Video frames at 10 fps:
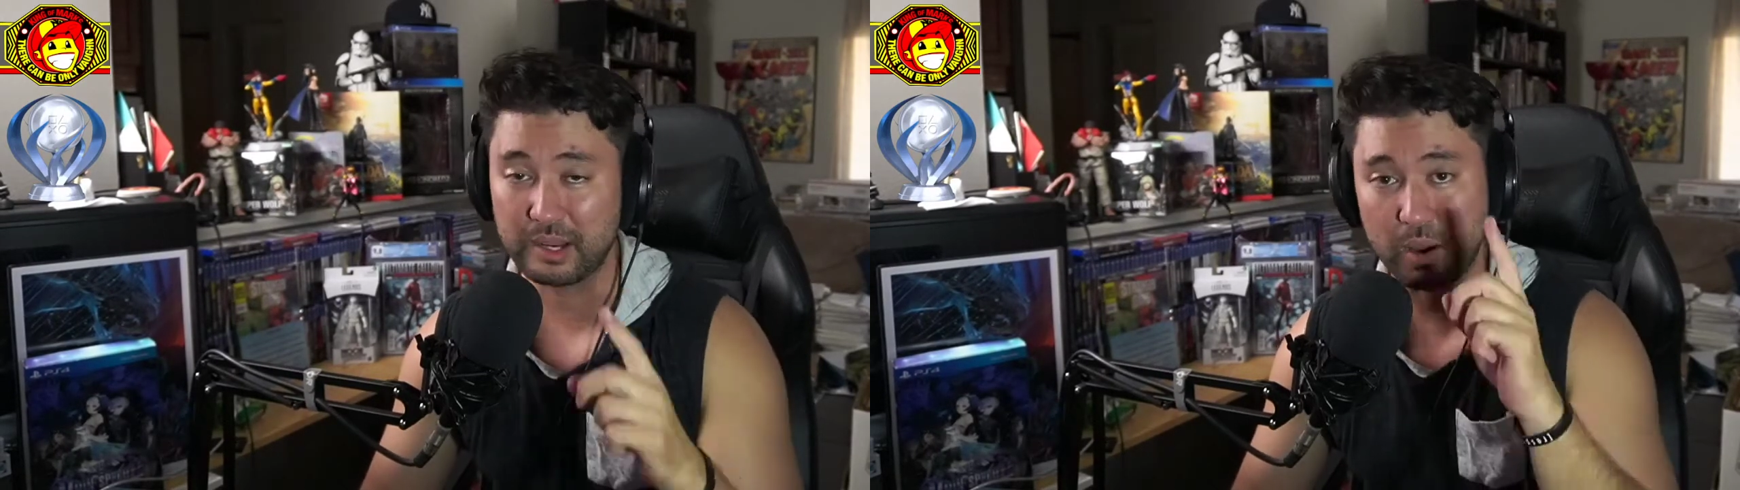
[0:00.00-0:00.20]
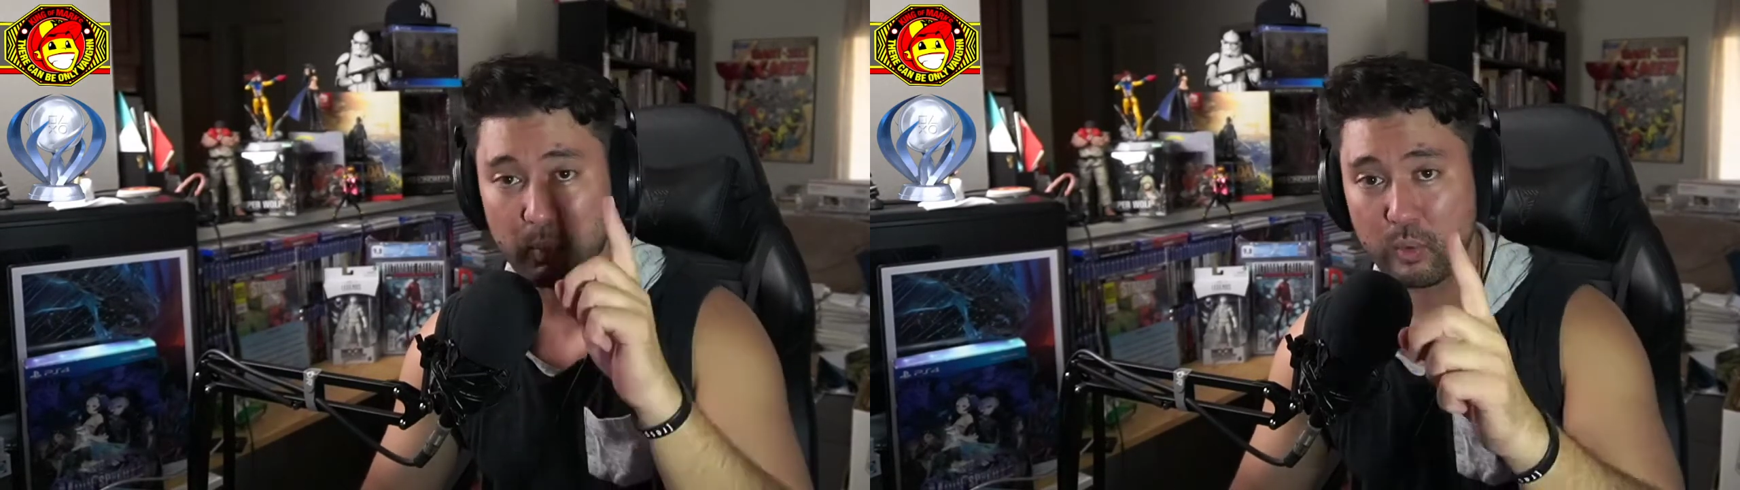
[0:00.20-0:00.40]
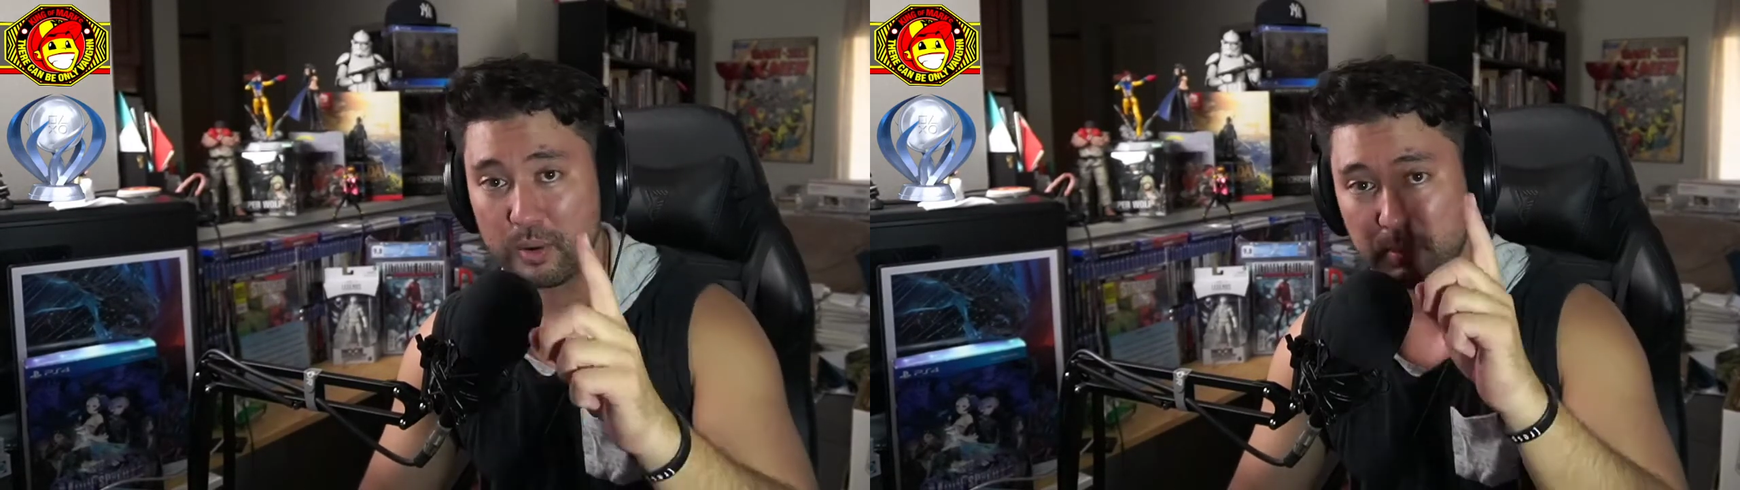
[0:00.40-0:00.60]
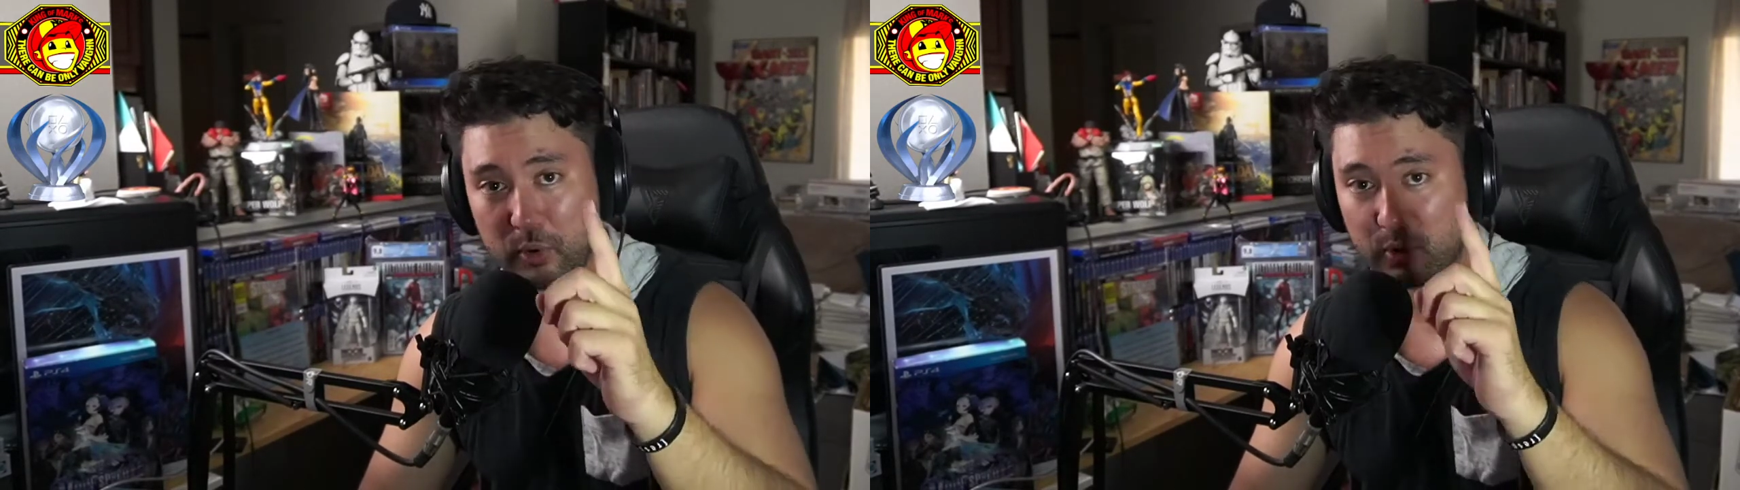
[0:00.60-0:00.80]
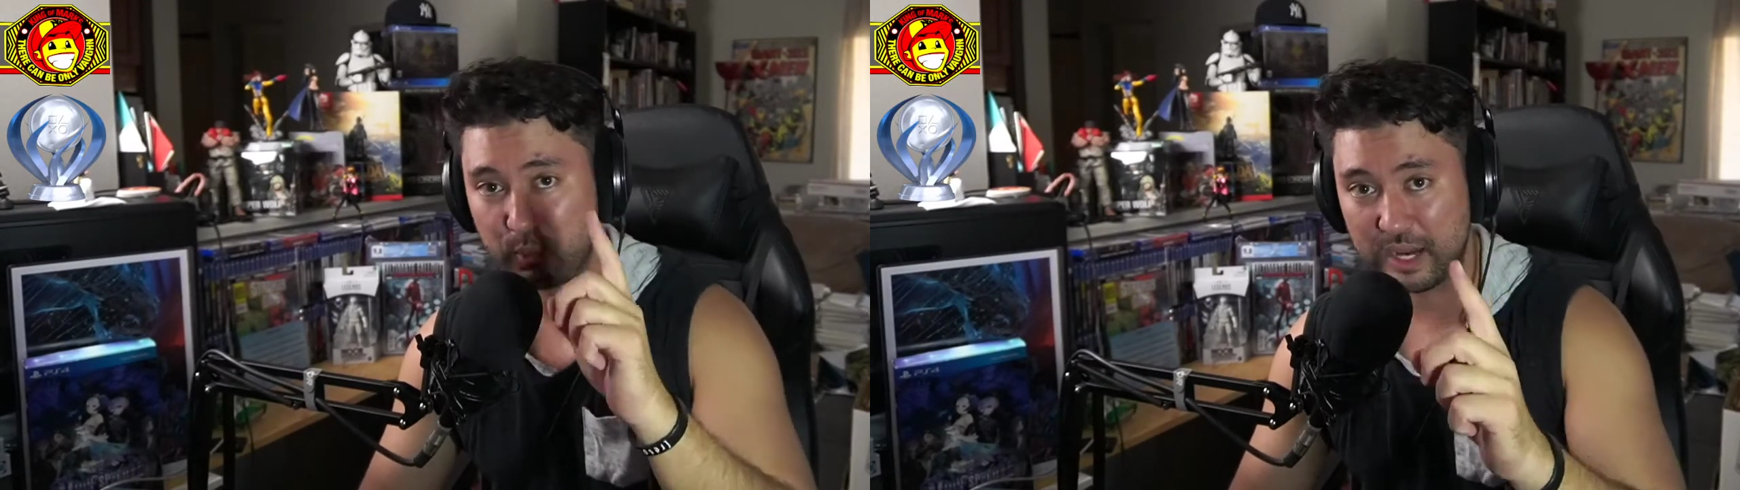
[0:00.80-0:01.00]
We got one
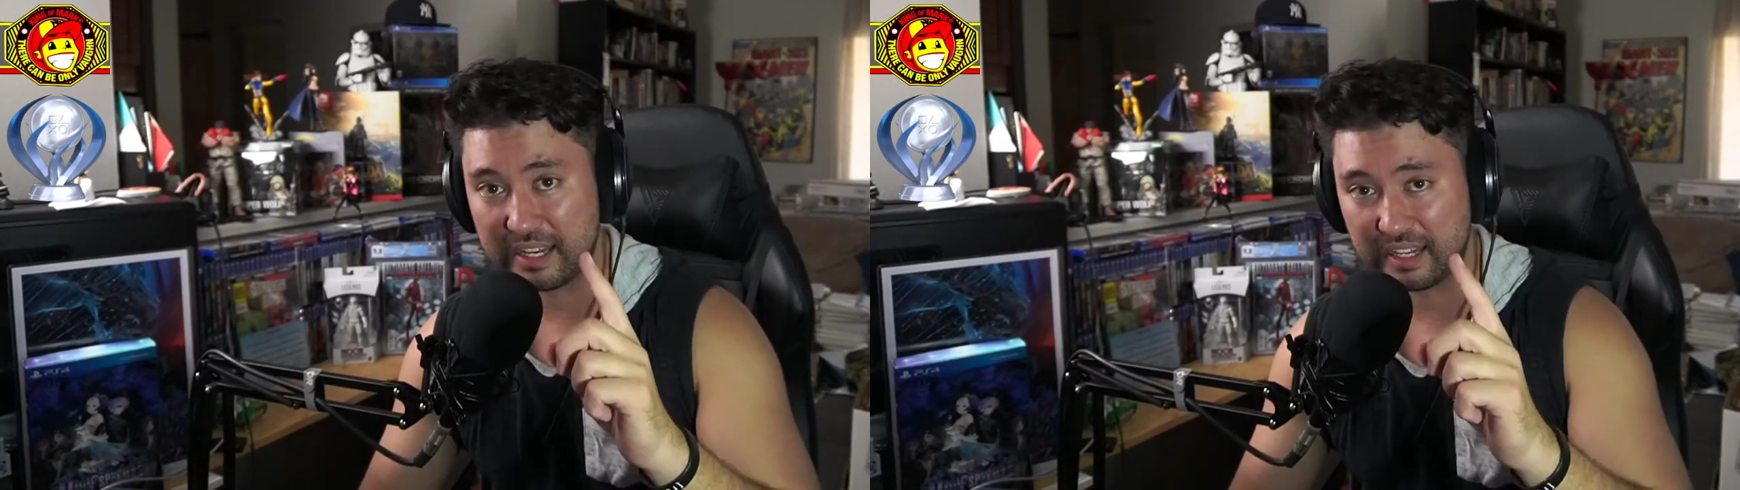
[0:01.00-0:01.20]
more week